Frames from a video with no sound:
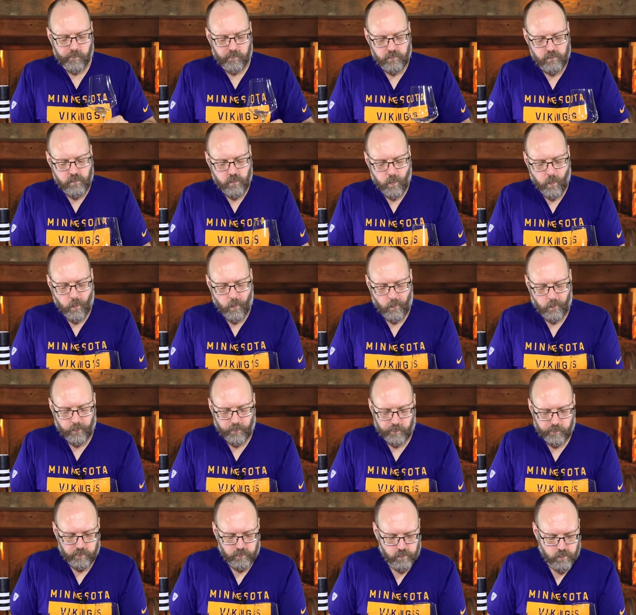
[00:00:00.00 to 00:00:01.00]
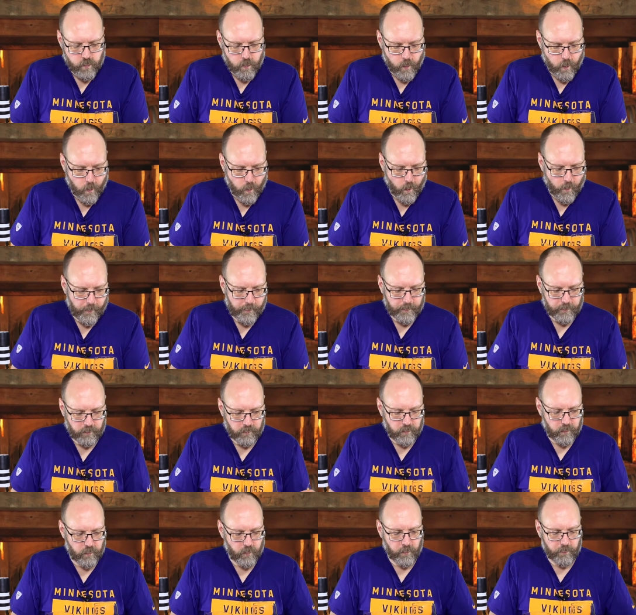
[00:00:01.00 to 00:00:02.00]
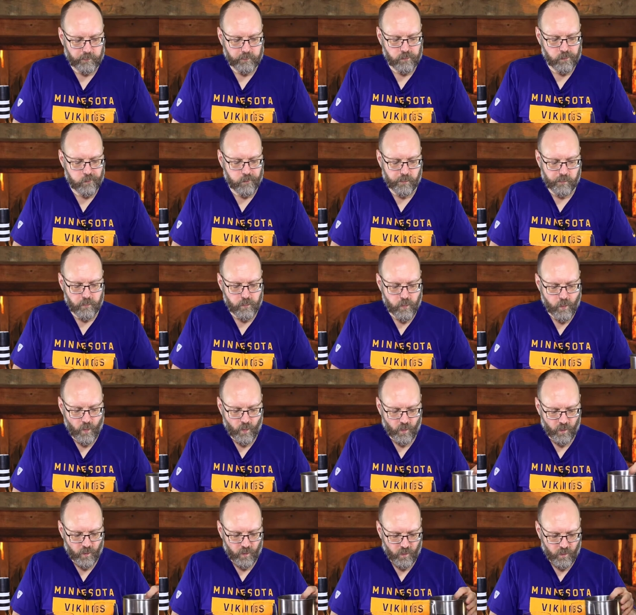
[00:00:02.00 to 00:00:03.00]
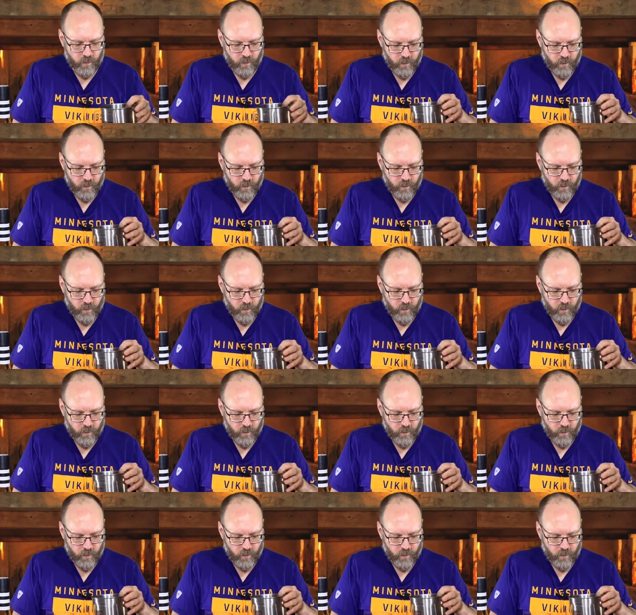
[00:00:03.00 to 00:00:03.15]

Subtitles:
(no one is talking)